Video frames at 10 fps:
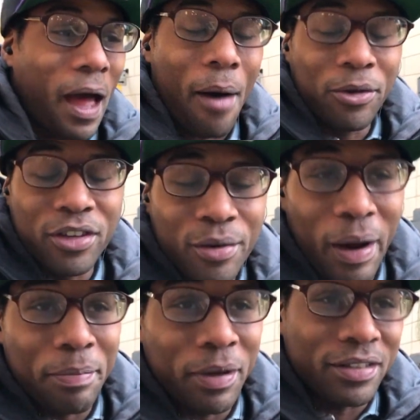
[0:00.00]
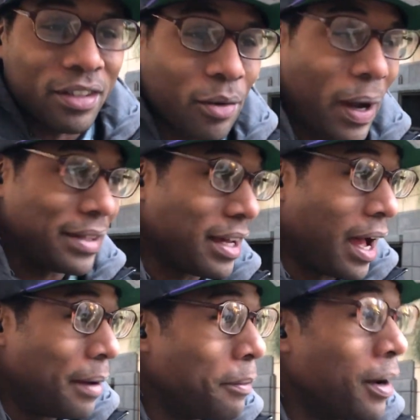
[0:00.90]
I was in the right place at the right
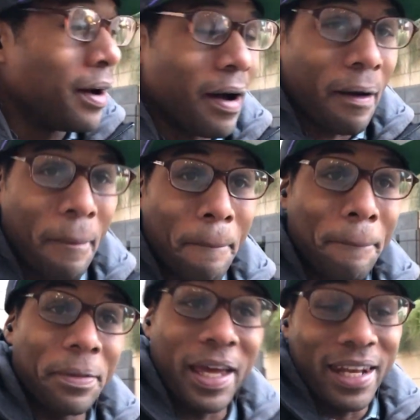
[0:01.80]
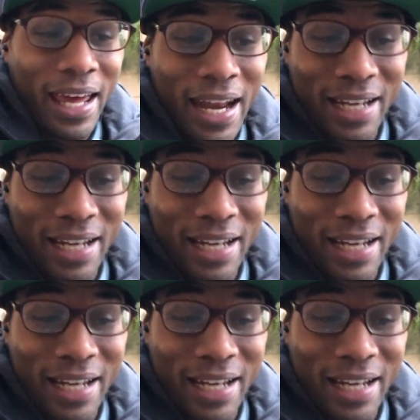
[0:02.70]
time. And